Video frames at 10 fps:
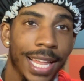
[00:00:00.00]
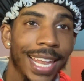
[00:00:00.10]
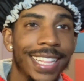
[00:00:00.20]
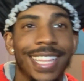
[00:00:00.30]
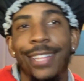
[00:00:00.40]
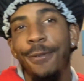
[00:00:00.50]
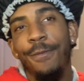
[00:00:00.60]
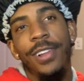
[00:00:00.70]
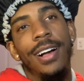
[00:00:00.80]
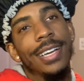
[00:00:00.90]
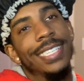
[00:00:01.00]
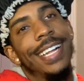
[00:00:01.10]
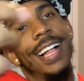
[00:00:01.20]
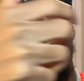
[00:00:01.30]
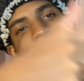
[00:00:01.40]
I like the little vlog
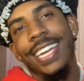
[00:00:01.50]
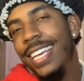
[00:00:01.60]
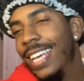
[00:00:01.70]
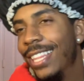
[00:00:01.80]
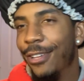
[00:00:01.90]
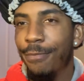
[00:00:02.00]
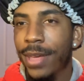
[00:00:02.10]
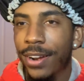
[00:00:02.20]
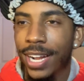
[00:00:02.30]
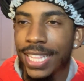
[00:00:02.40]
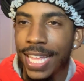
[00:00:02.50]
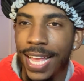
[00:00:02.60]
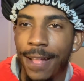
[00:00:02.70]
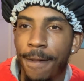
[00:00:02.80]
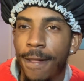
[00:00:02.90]
style. I need to get a little better at that.